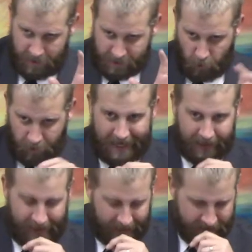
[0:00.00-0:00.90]
whole
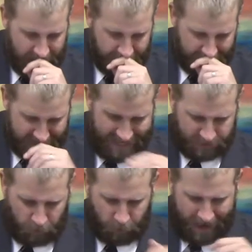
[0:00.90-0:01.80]
healing and stuff. Because that's
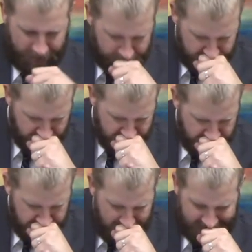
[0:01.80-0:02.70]
where we're at
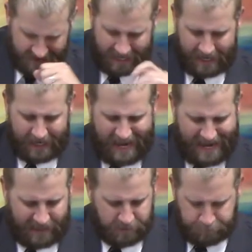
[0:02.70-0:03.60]
in 2
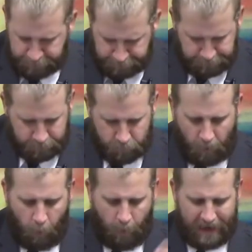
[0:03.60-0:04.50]
Kings.
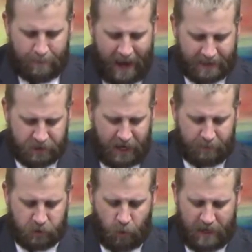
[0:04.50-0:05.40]
When we get back to
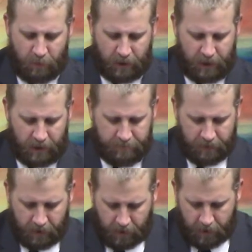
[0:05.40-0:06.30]
chapter 20, we're going to
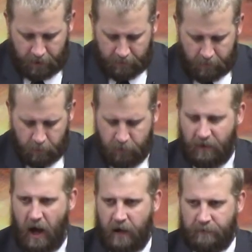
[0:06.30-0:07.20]
move
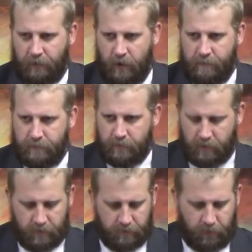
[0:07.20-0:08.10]
on from,
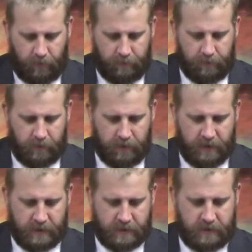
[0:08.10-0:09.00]
from
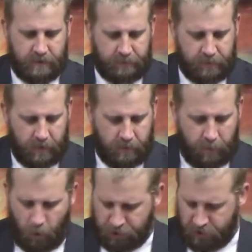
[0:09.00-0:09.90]
this
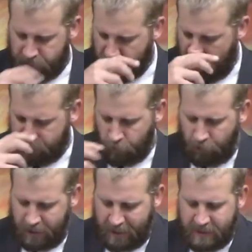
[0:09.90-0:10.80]
portion of Scripture
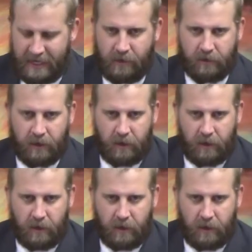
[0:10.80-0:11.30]
where he gets healed.